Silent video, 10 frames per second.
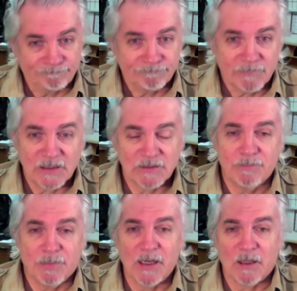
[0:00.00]
That's
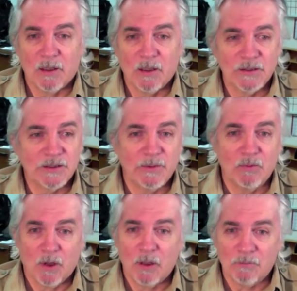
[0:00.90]
by and large. I mean,
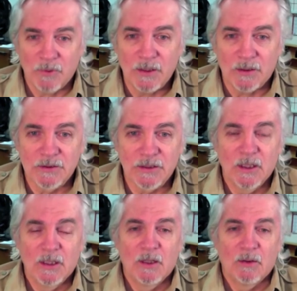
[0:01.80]
we're all readers.
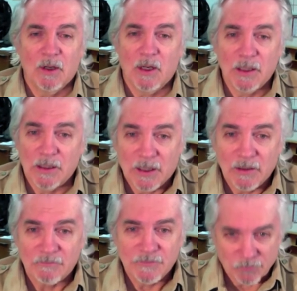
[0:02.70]
We all
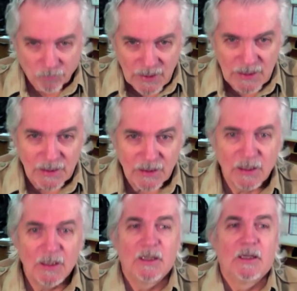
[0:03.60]
love to read.
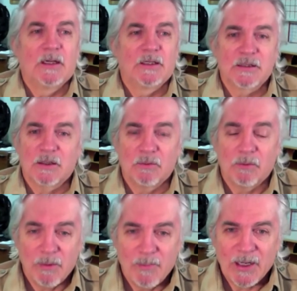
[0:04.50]
So when
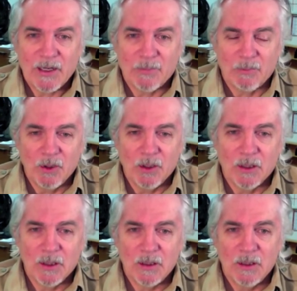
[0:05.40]
we pick up a
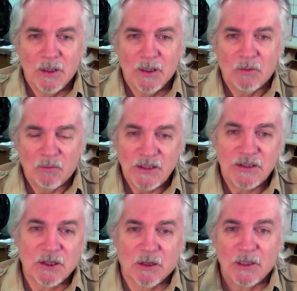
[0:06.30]
book, we
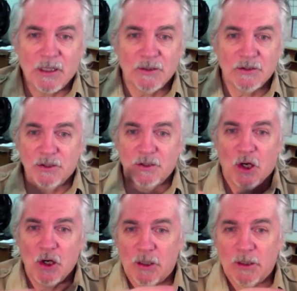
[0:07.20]
start into the
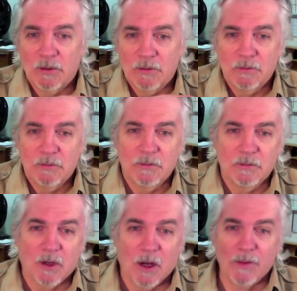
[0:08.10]
dark
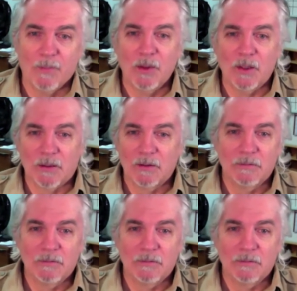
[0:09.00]
on the book,